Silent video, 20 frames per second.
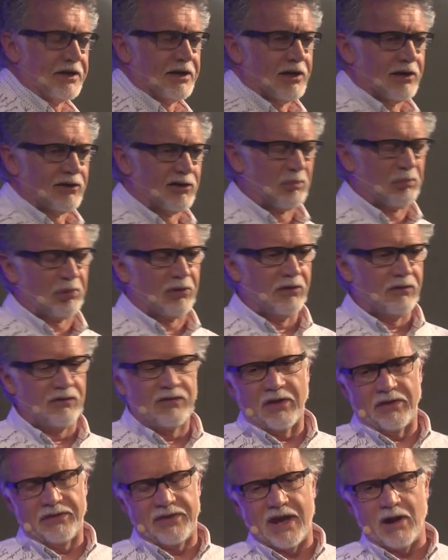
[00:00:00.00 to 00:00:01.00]
to prove
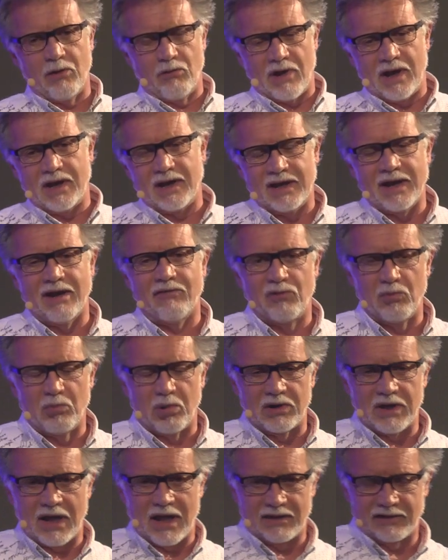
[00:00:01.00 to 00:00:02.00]
that they're right and
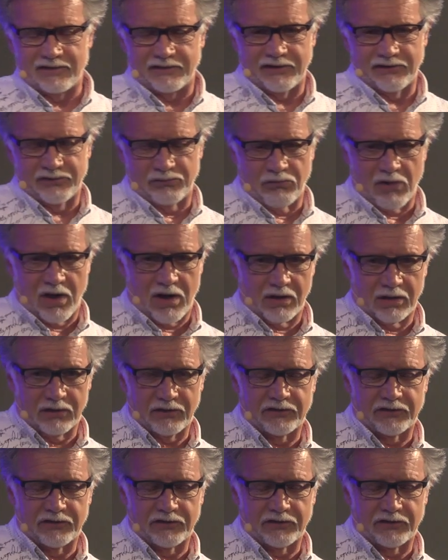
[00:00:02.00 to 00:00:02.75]
everybody else is wrong.